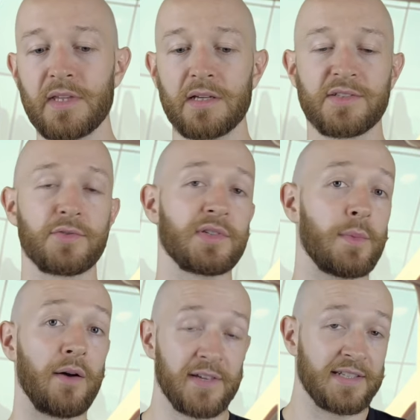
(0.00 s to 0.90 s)
So some
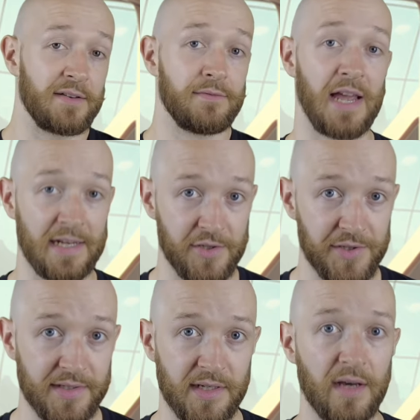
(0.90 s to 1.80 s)
obvious
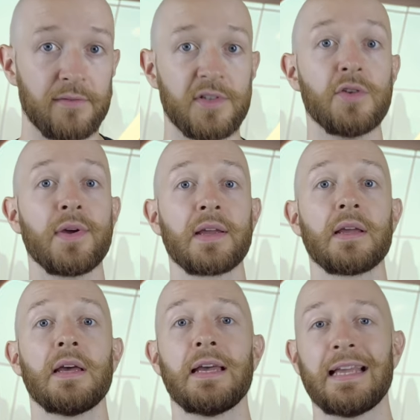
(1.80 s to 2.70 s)
advantages of
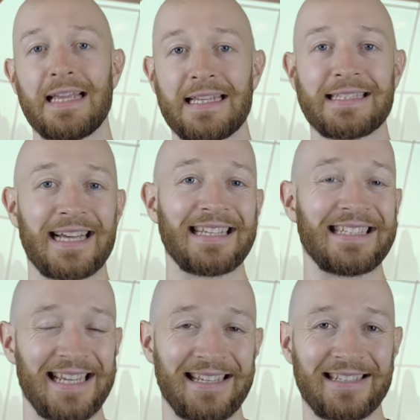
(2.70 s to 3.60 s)
doing inside
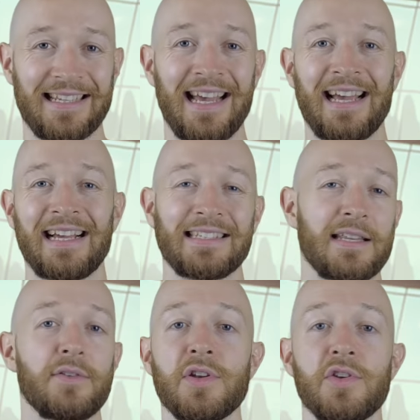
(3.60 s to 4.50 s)
sales is
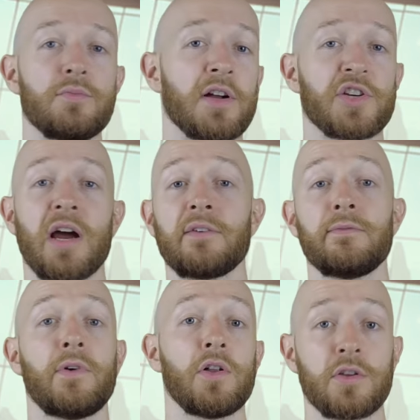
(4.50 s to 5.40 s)
that you can do much higher
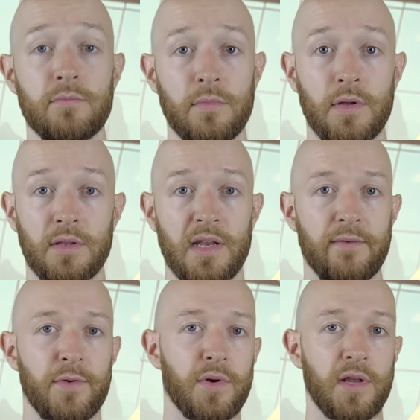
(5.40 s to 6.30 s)
volume than
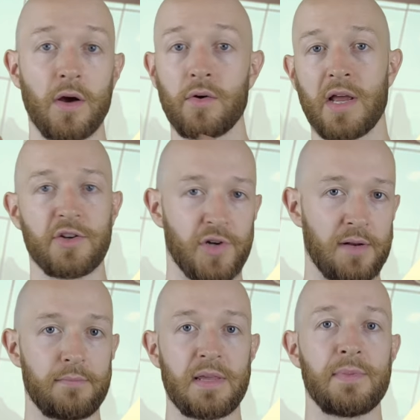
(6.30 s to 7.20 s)
if you were to go and try
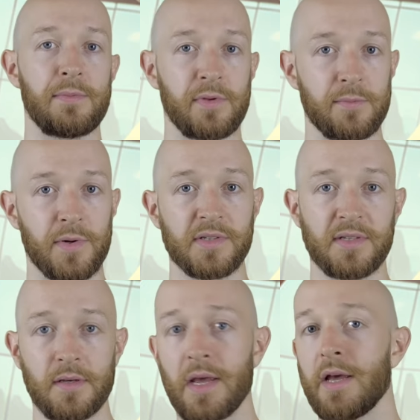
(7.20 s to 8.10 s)
to meet people in
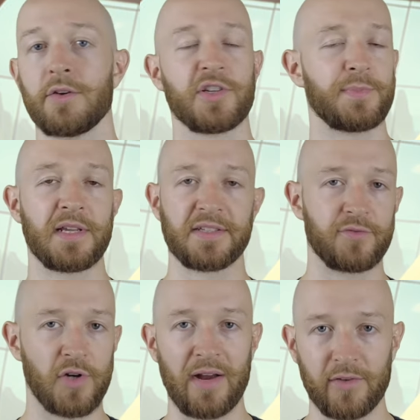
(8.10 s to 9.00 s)
person, just because of
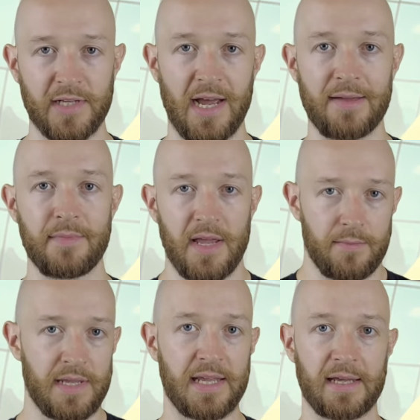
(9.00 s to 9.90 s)
travel time and
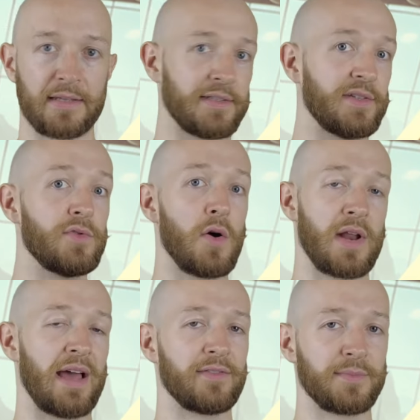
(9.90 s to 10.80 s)
because you don't
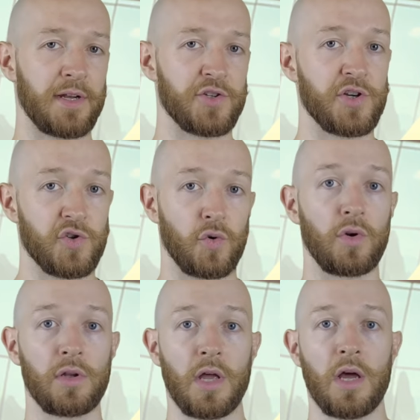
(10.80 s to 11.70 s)
have as much control